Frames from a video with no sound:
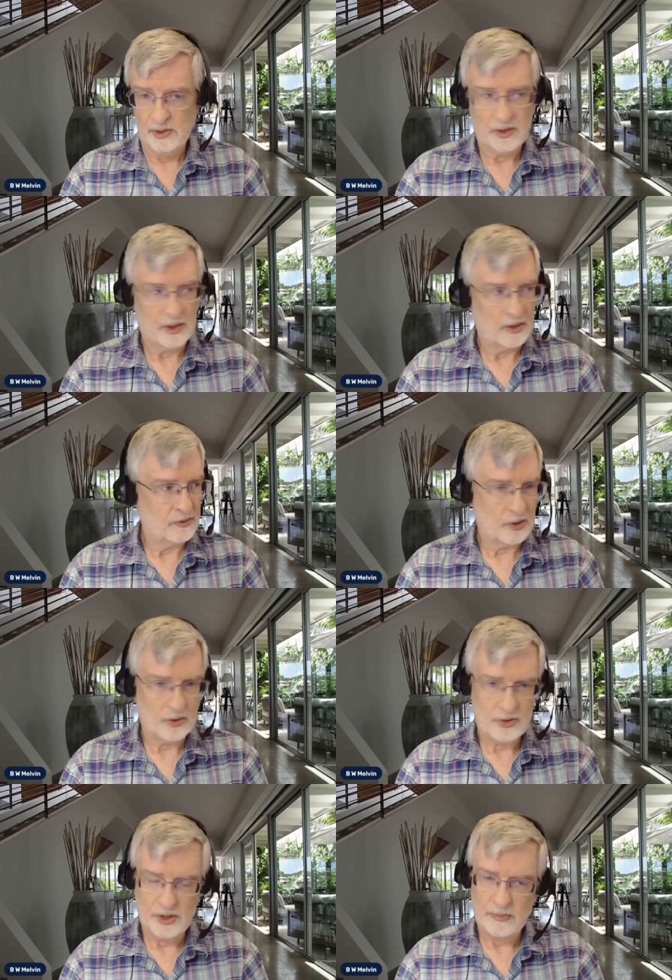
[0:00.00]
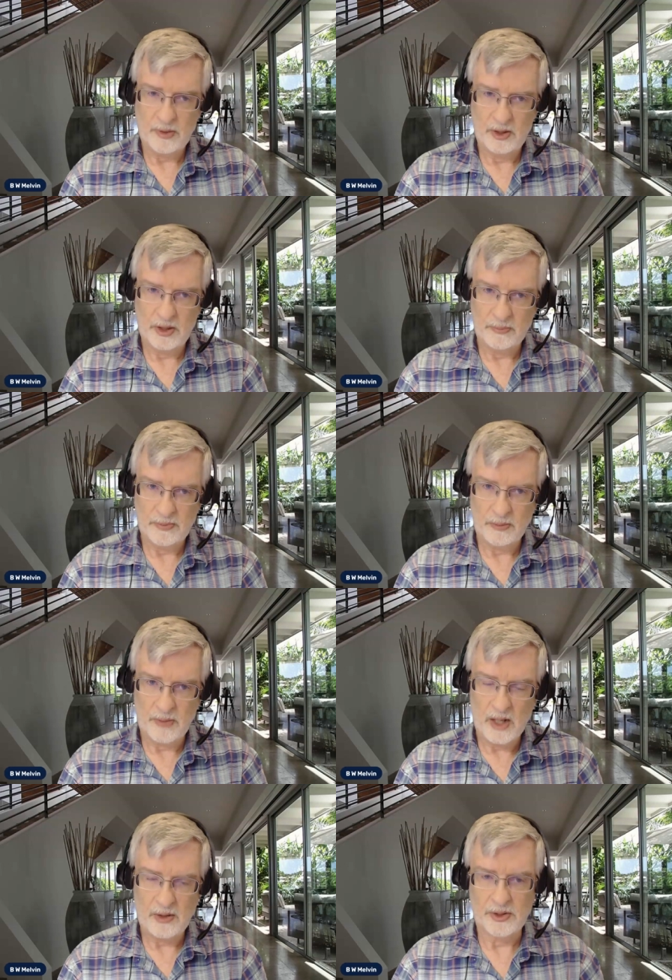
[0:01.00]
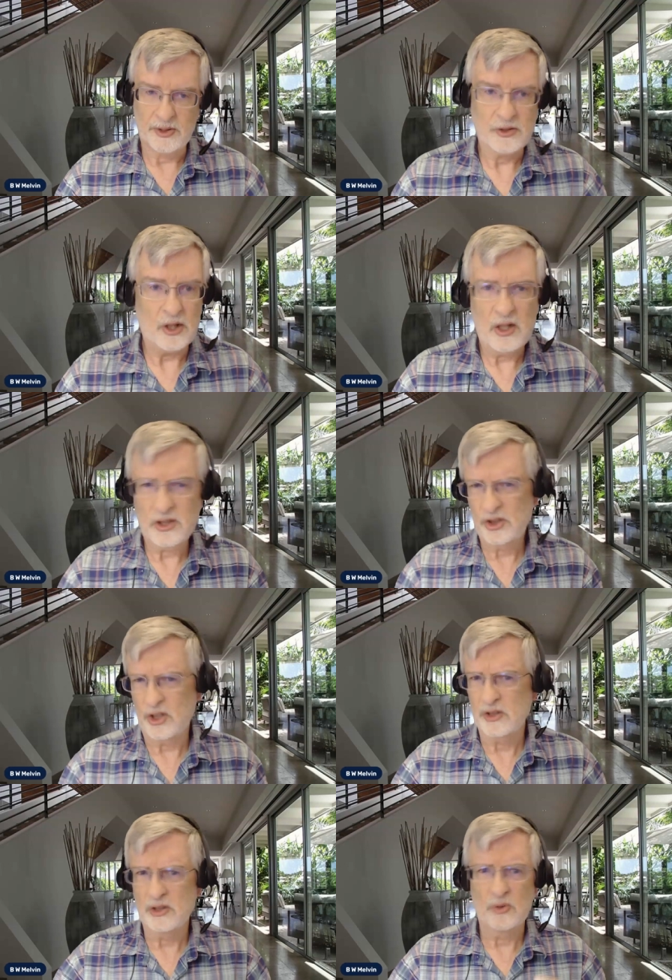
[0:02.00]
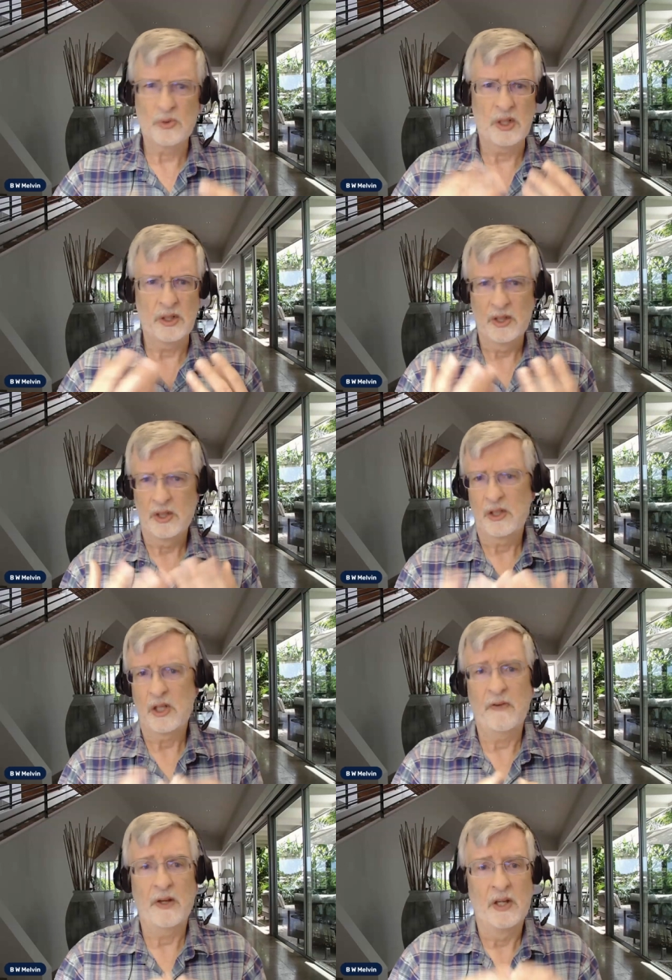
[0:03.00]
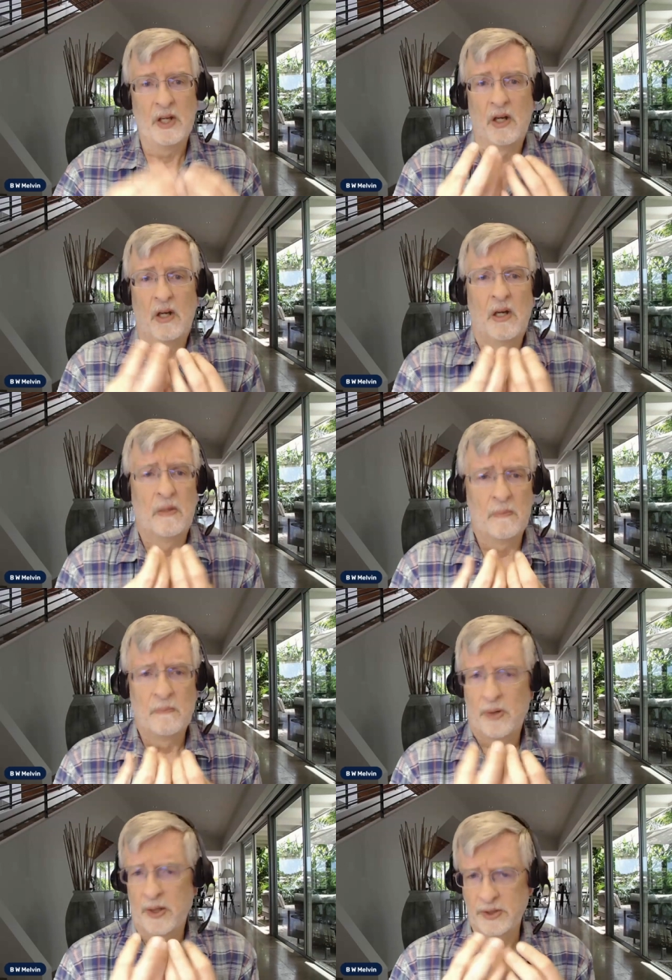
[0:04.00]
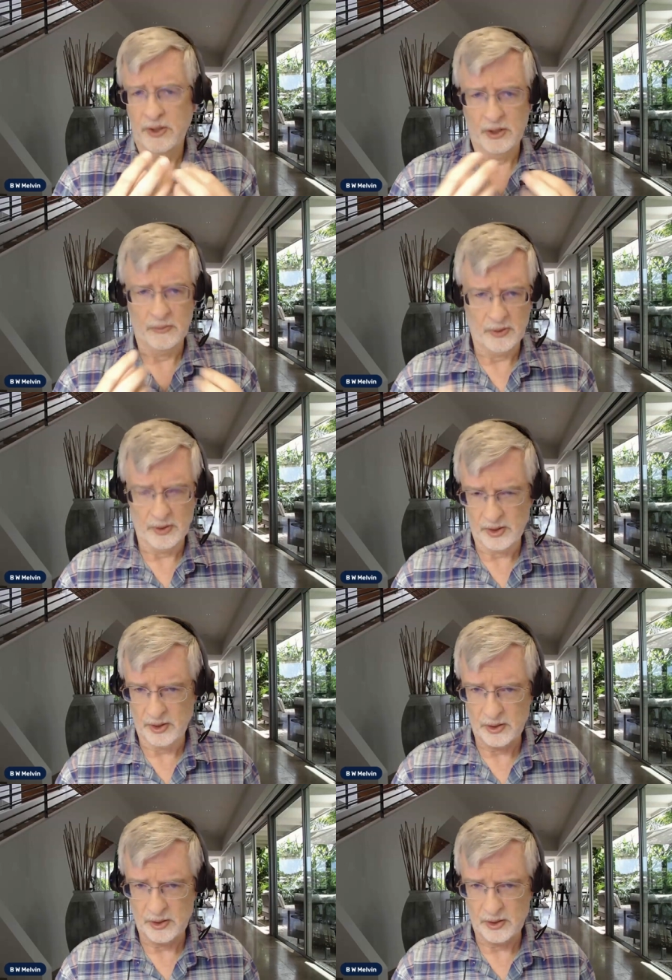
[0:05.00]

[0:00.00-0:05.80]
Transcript: of social dem- dem- democracies, all gelled into one loving, embracing community.